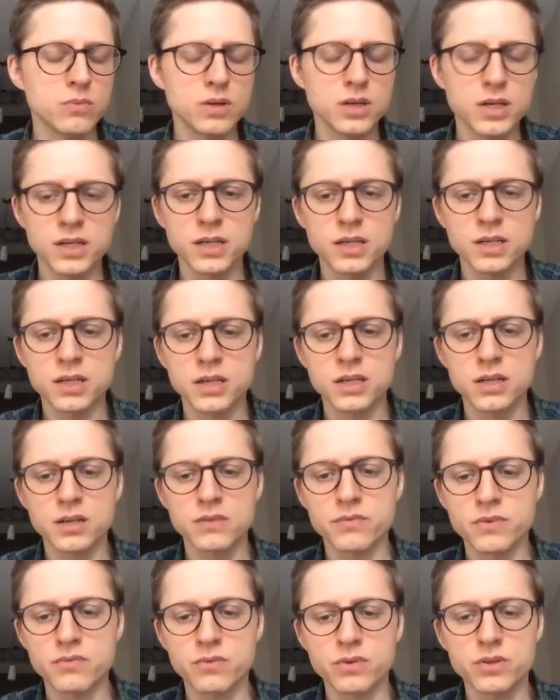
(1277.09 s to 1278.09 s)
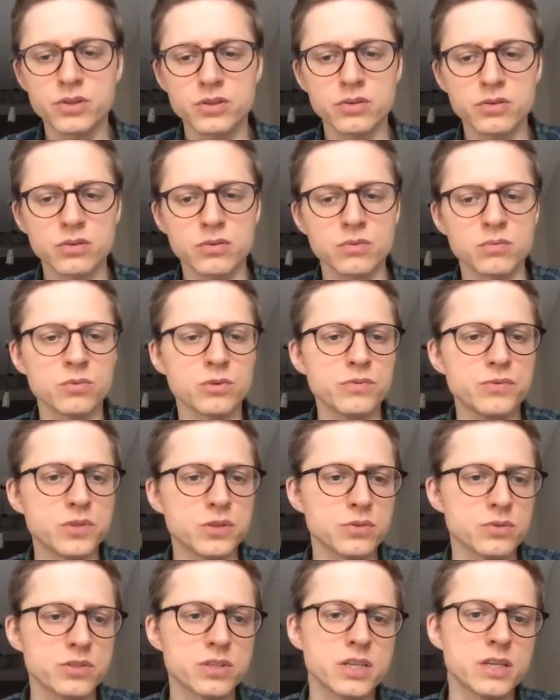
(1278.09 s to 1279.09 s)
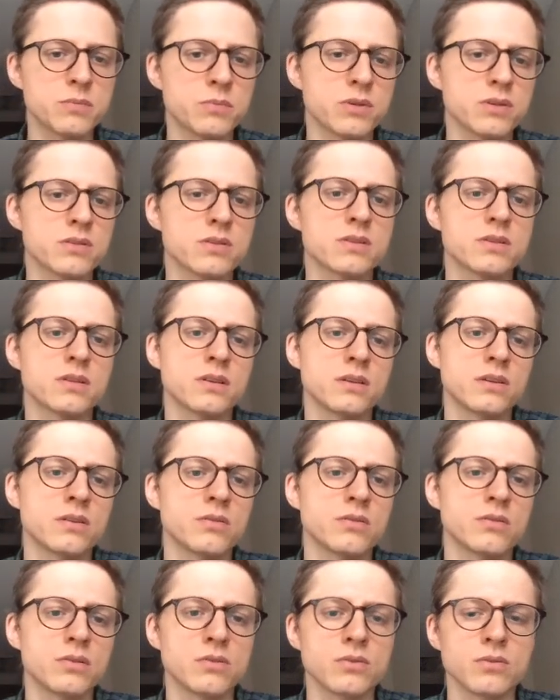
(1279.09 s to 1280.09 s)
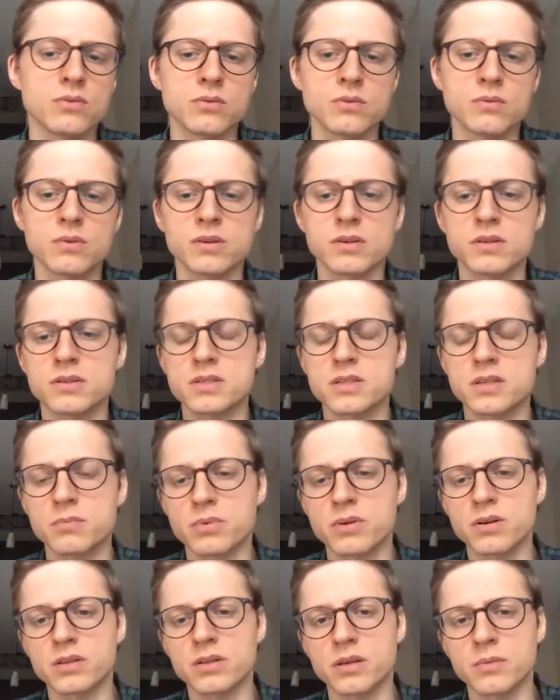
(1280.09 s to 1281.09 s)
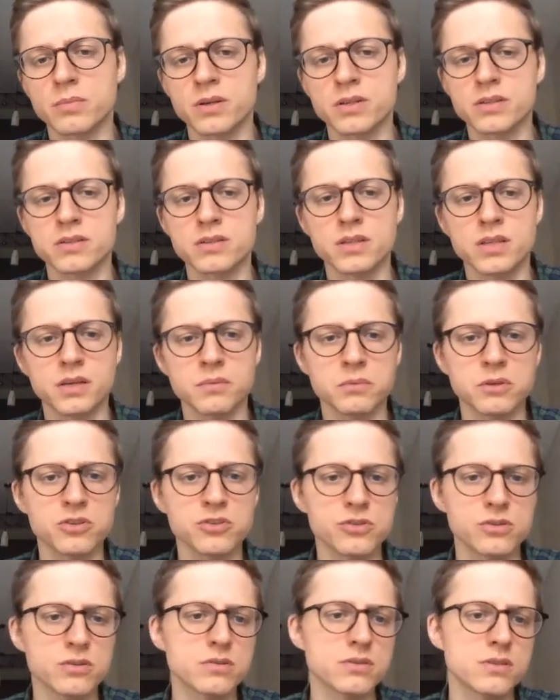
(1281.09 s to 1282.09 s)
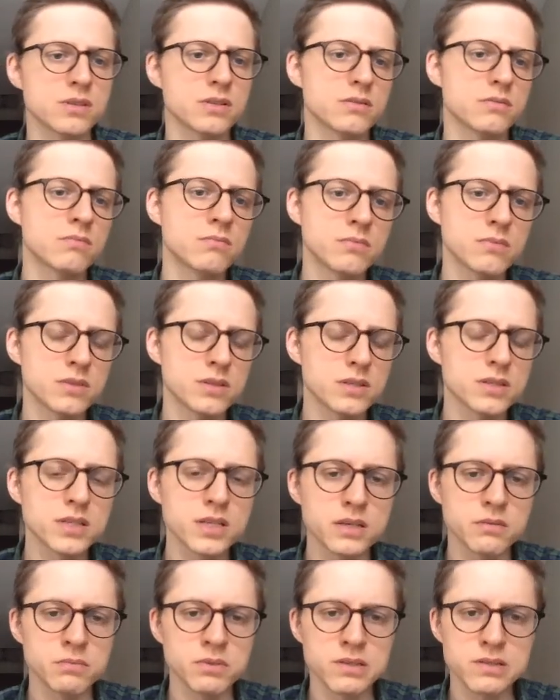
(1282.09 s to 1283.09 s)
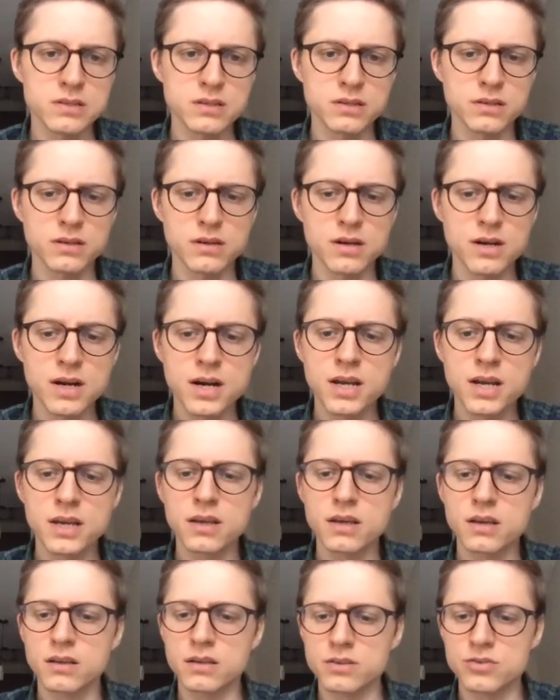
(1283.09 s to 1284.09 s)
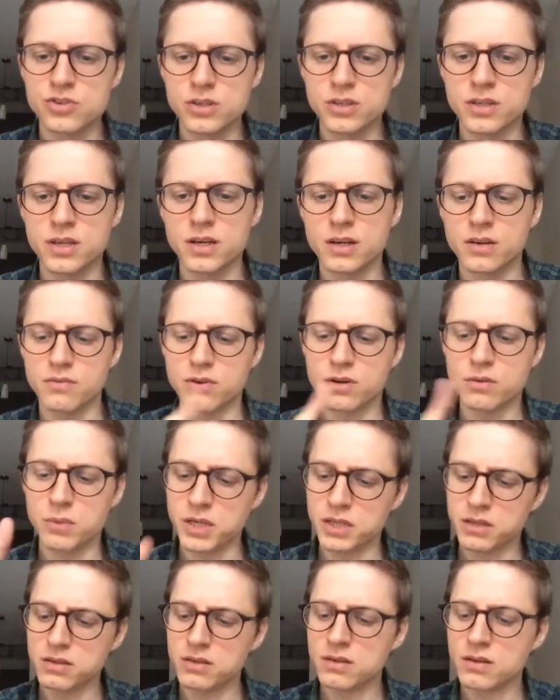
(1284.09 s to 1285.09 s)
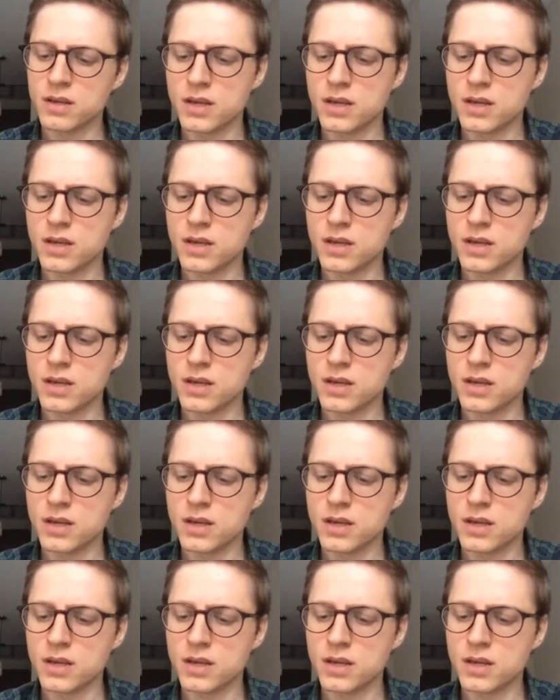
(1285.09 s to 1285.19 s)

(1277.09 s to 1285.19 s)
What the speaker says: want to move those schemas into a separate repository, make sure that the schemas are in generic format.